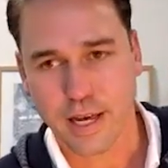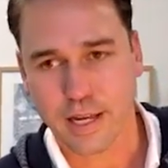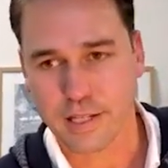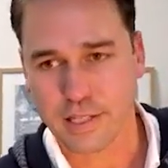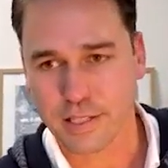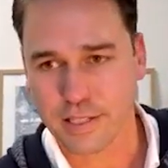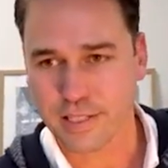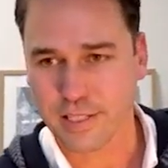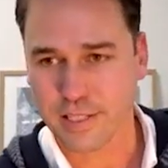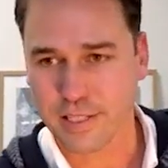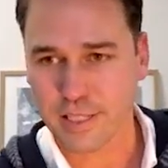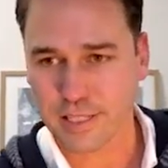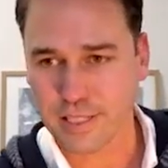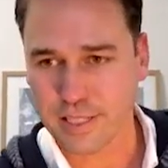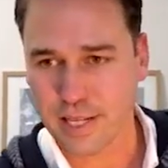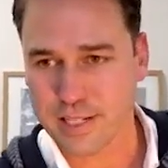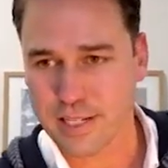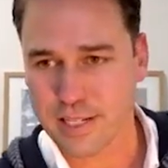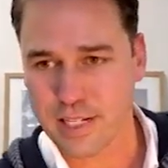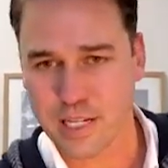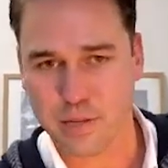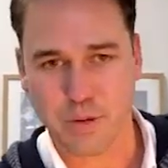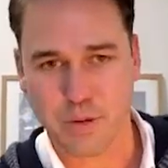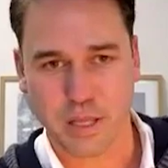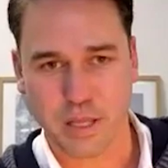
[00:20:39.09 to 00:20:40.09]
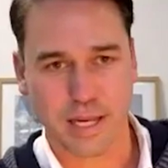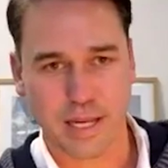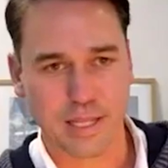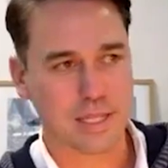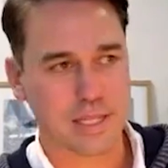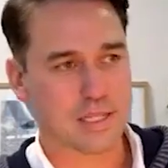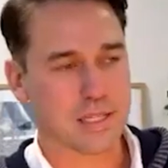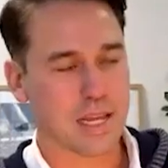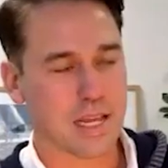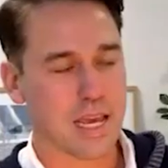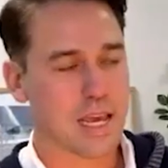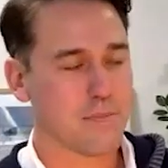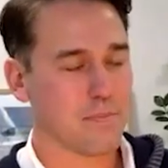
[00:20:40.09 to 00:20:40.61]
you sent it to me like the
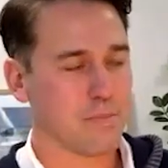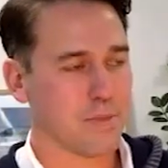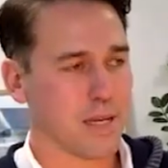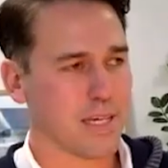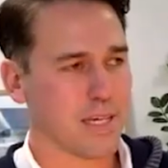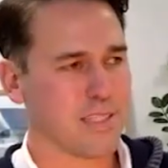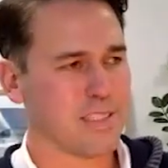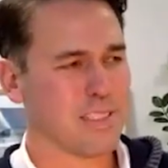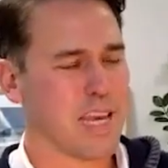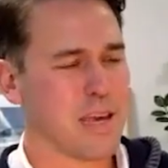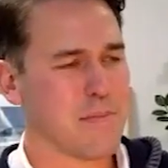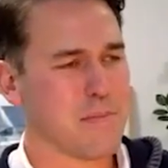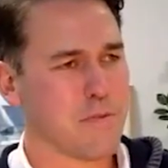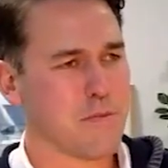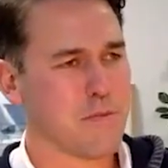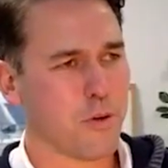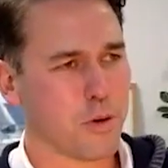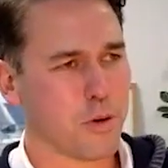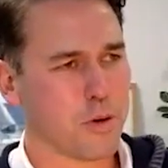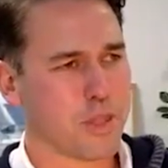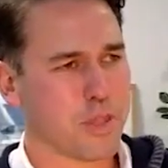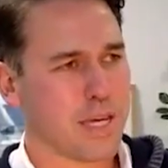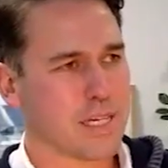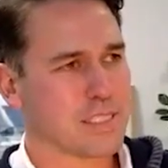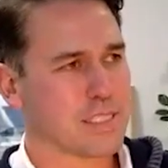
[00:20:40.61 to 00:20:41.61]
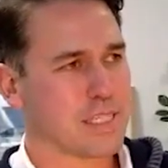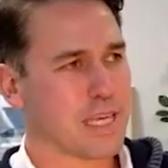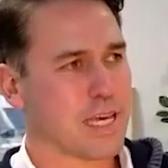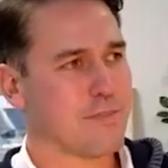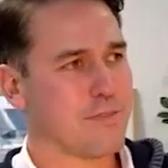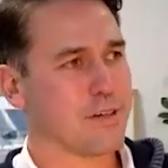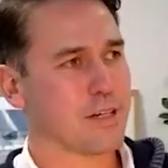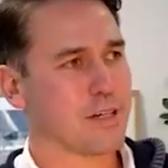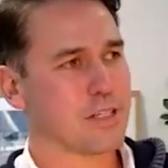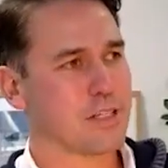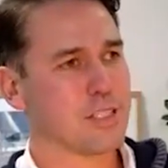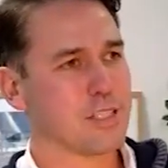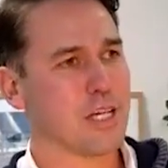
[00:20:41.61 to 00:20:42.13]
day before
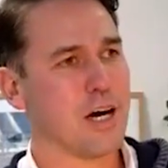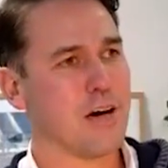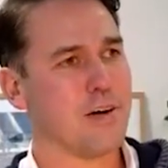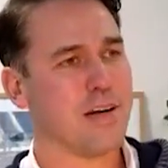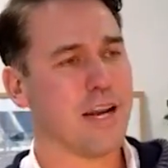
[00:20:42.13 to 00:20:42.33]
Thanksgiving or so,